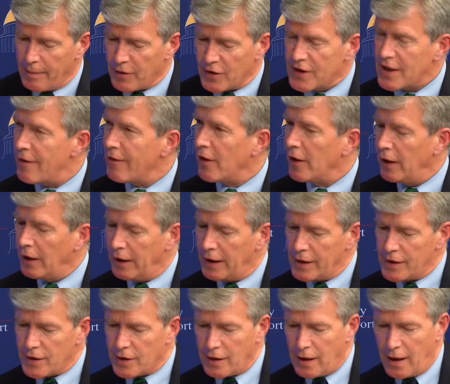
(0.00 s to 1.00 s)
7 on the
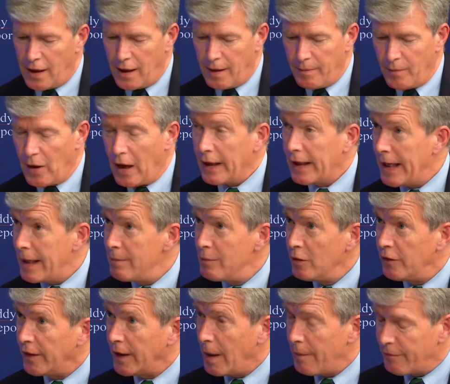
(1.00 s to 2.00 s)
list. Again,
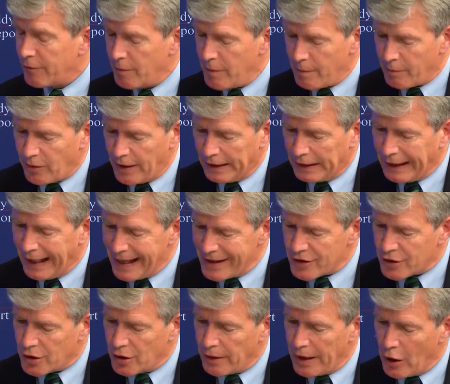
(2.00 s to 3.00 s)
moving up from number 8
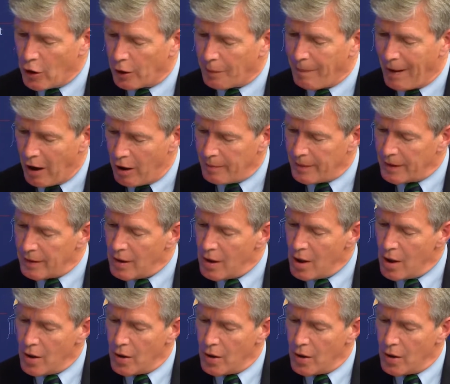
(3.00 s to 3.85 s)
last year, Eric Bauman,